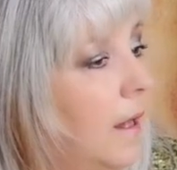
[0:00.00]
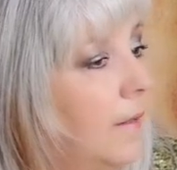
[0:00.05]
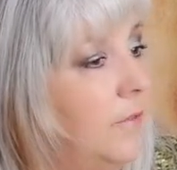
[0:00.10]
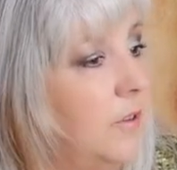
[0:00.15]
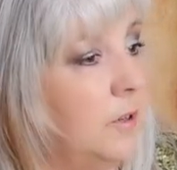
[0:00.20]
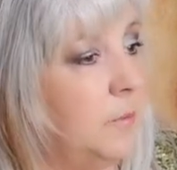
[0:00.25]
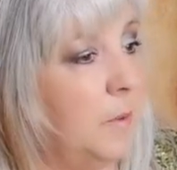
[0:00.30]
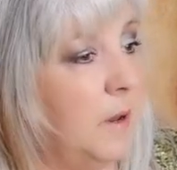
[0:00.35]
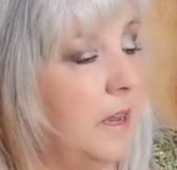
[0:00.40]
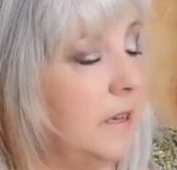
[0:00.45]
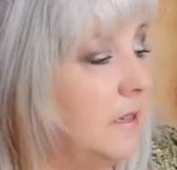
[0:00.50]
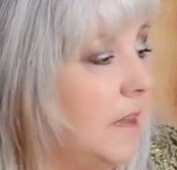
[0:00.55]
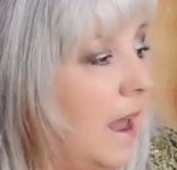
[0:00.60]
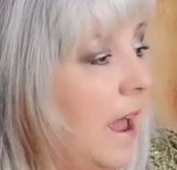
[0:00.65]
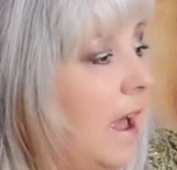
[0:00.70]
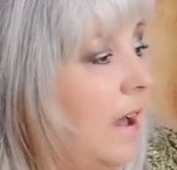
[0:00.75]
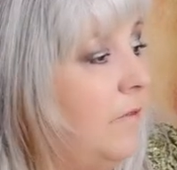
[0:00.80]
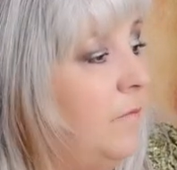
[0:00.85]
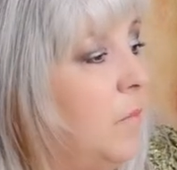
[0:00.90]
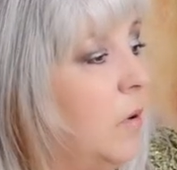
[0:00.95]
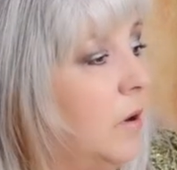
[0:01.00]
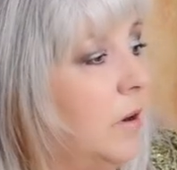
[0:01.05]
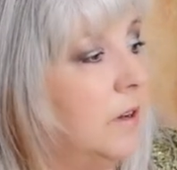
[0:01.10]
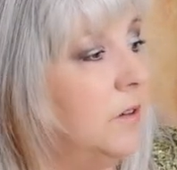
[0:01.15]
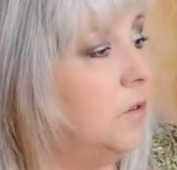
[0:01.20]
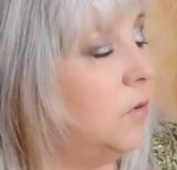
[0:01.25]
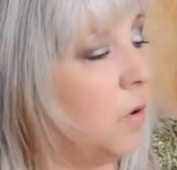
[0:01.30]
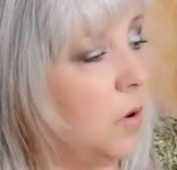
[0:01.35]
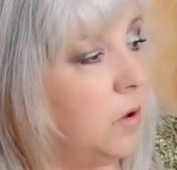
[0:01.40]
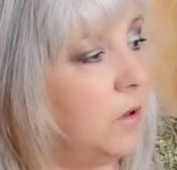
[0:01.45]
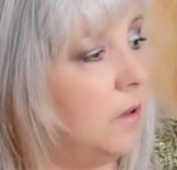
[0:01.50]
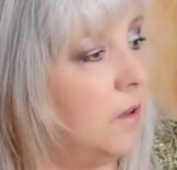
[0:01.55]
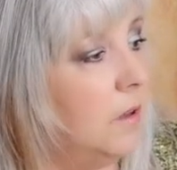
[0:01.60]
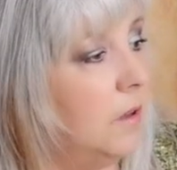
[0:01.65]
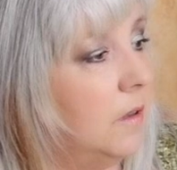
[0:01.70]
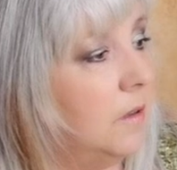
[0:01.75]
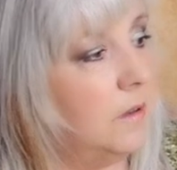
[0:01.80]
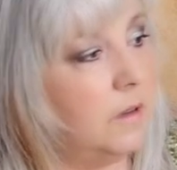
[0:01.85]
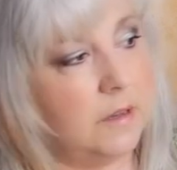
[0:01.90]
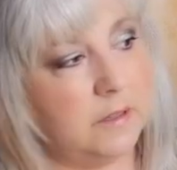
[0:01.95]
Just because I have more control,